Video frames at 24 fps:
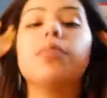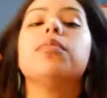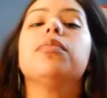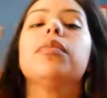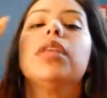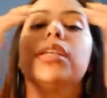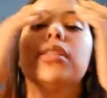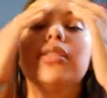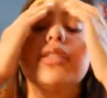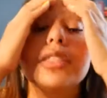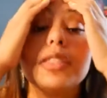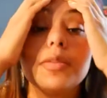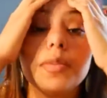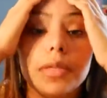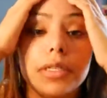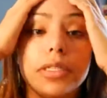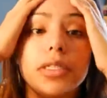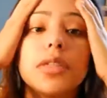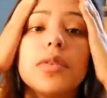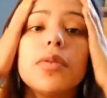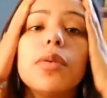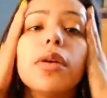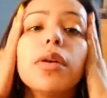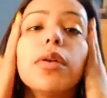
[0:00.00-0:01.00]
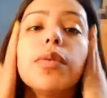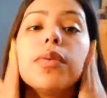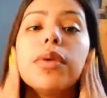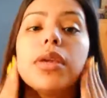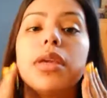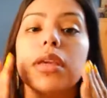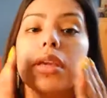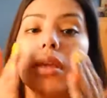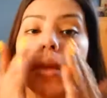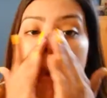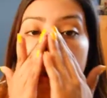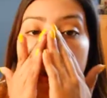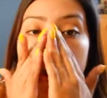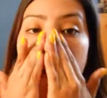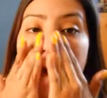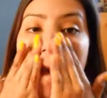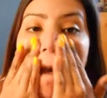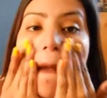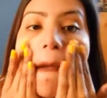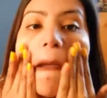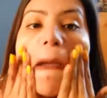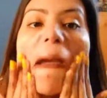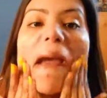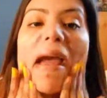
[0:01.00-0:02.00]
That's especially where we
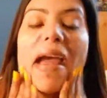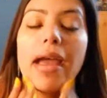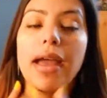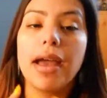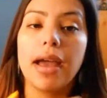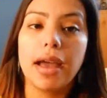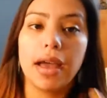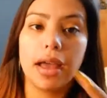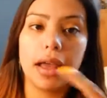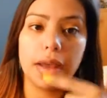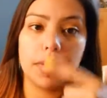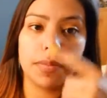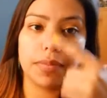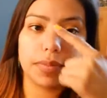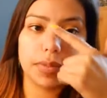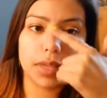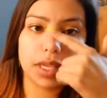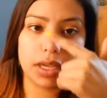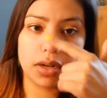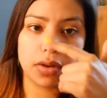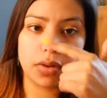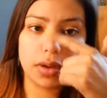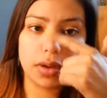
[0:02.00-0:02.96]
get